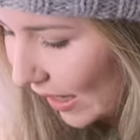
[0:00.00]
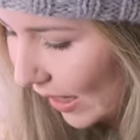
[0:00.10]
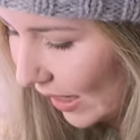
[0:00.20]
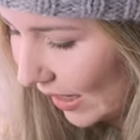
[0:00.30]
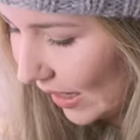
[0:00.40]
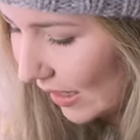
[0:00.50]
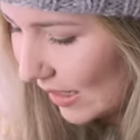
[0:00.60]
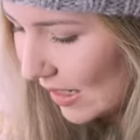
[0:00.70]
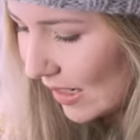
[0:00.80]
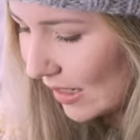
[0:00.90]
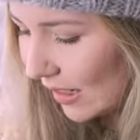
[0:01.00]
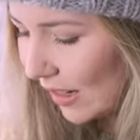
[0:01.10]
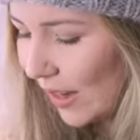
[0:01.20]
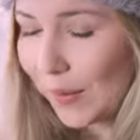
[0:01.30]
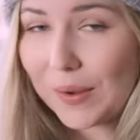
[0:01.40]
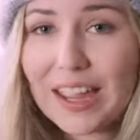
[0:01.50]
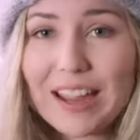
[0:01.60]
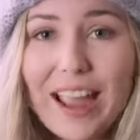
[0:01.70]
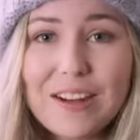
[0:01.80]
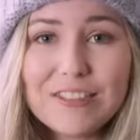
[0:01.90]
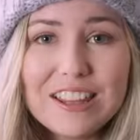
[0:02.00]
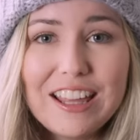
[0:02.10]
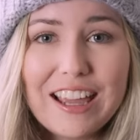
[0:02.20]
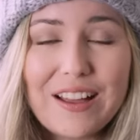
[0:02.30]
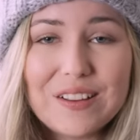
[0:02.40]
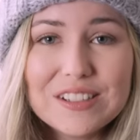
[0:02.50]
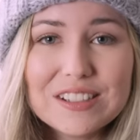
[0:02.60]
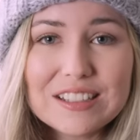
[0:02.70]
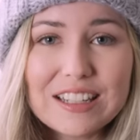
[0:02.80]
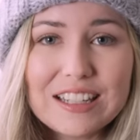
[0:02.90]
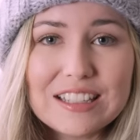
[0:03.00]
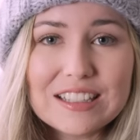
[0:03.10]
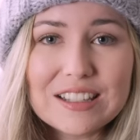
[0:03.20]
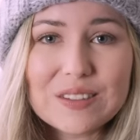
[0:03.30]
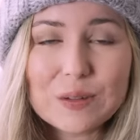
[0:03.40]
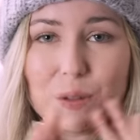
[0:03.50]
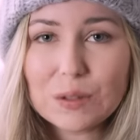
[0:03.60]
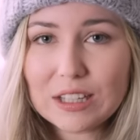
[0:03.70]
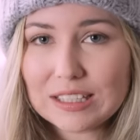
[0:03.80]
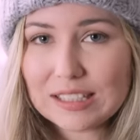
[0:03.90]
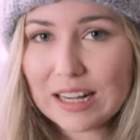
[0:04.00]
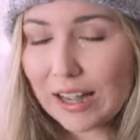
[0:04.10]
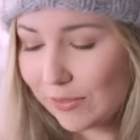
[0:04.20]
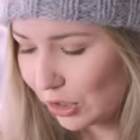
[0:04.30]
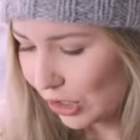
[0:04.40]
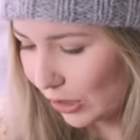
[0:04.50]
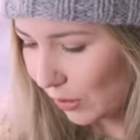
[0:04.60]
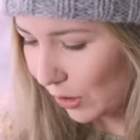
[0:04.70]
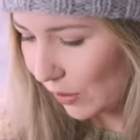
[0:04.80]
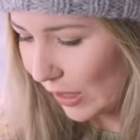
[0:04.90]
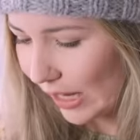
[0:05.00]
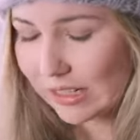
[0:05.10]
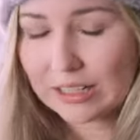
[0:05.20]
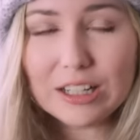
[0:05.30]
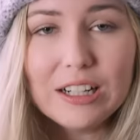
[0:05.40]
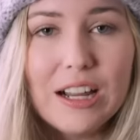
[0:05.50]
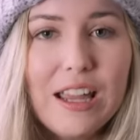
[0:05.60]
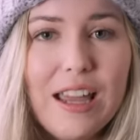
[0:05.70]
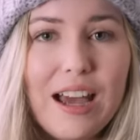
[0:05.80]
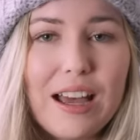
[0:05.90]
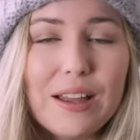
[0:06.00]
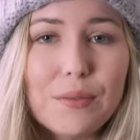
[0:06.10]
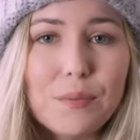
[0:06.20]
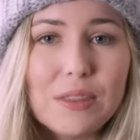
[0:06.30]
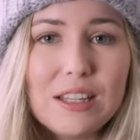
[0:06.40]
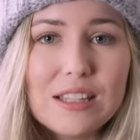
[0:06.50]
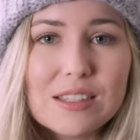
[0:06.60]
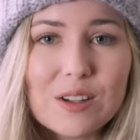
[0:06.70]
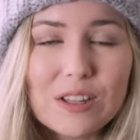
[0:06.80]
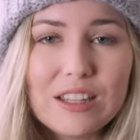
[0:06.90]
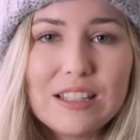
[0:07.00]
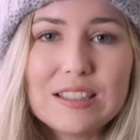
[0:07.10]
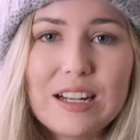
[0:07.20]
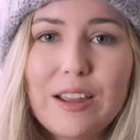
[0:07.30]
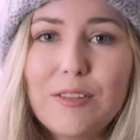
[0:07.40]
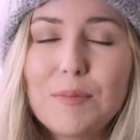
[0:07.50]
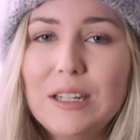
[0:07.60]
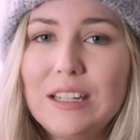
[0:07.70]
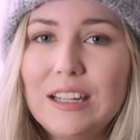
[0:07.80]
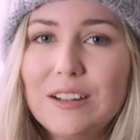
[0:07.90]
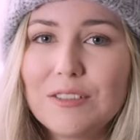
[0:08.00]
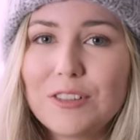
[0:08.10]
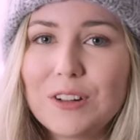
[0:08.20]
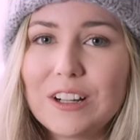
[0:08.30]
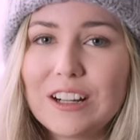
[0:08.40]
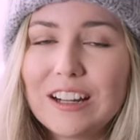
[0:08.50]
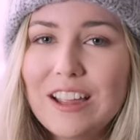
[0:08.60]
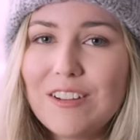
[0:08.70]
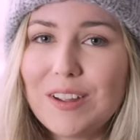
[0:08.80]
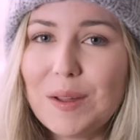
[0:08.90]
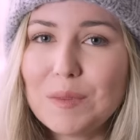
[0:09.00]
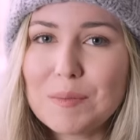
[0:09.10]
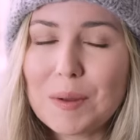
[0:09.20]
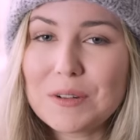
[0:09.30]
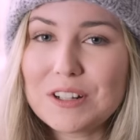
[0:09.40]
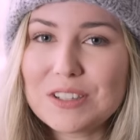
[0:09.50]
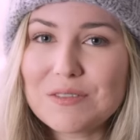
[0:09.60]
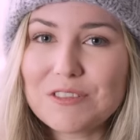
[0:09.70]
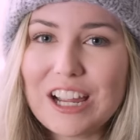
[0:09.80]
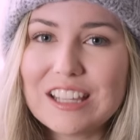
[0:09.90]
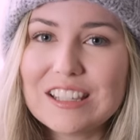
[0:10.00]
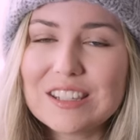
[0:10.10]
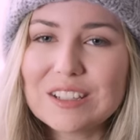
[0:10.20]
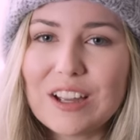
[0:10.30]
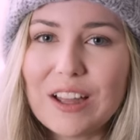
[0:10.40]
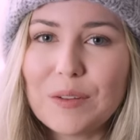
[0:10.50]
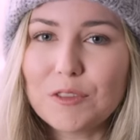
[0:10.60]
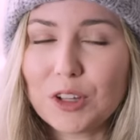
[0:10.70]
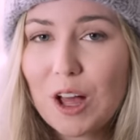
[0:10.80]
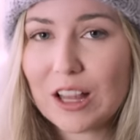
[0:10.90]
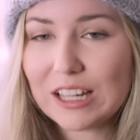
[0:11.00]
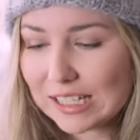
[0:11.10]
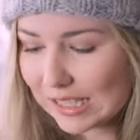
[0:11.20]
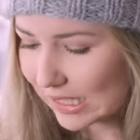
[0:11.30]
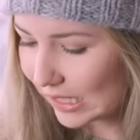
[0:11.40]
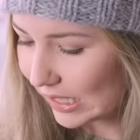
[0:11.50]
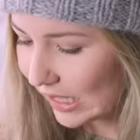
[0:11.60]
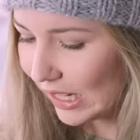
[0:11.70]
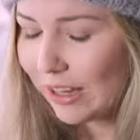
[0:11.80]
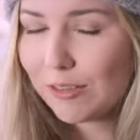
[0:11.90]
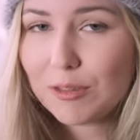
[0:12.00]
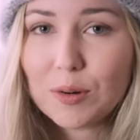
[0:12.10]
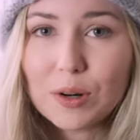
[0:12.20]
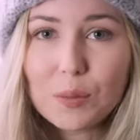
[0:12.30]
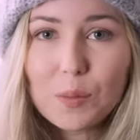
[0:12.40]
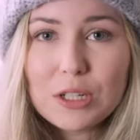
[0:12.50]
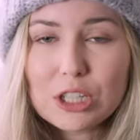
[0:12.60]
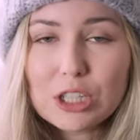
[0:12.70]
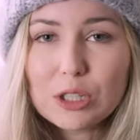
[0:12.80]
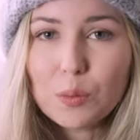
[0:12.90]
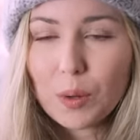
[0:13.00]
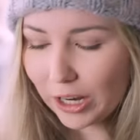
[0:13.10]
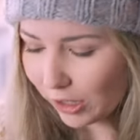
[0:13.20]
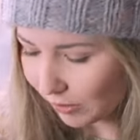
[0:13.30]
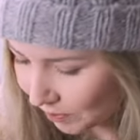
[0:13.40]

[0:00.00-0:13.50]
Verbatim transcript: And okay, everything else is new things that I haven't shared with you yet here. Um, these are things that I have been knitting for family members and friends um, for the holiday season, for winter wear.